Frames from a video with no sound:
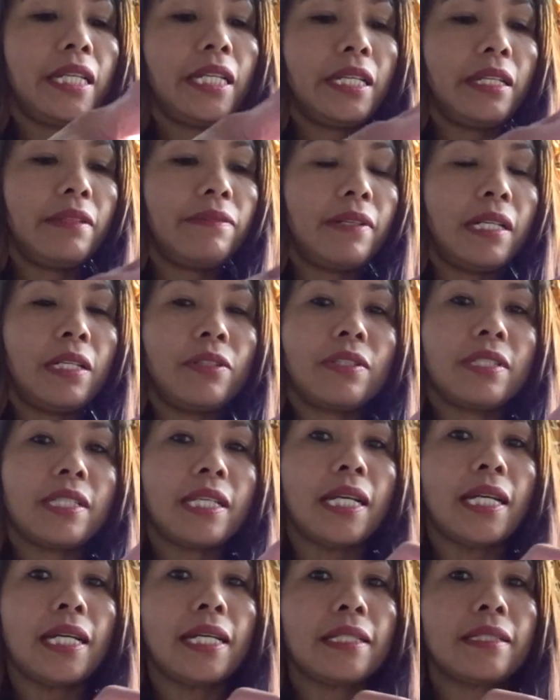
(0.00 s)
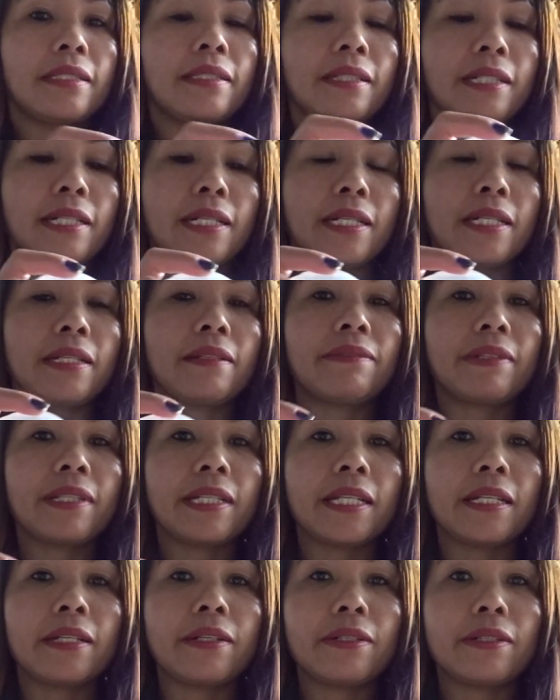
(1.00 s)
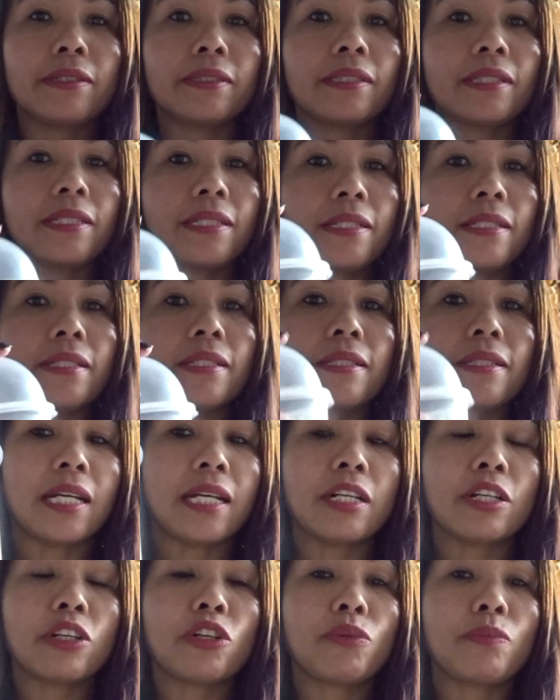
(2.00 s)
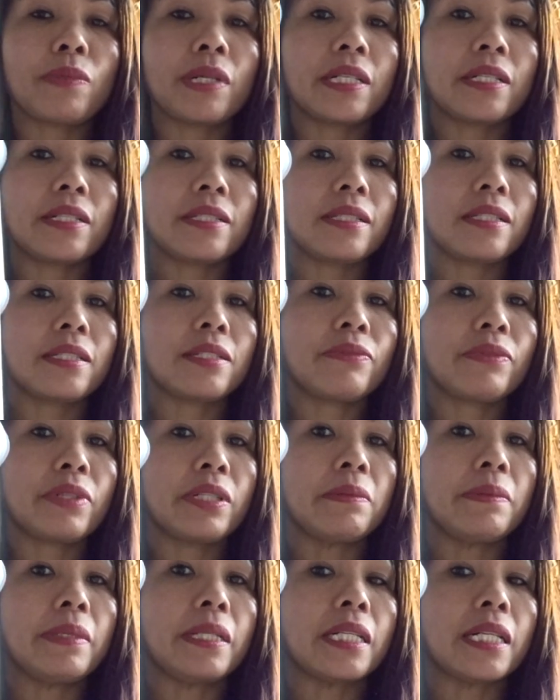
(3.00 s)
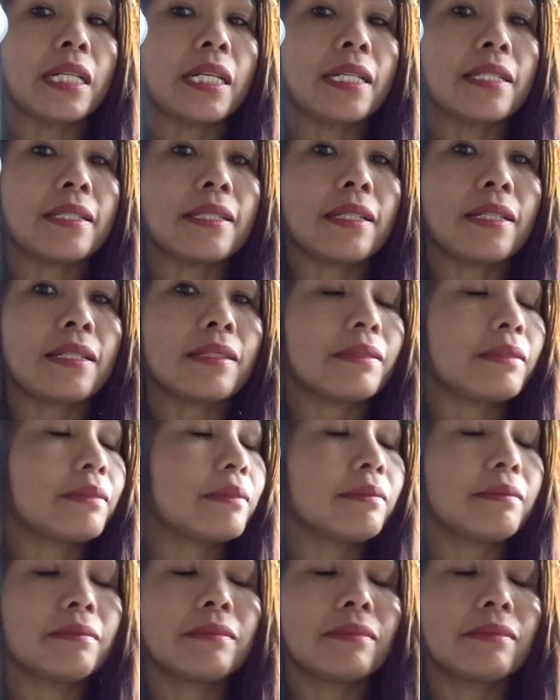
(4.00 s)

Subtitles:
if outside really freaking hot, this I recommend this is will be nice and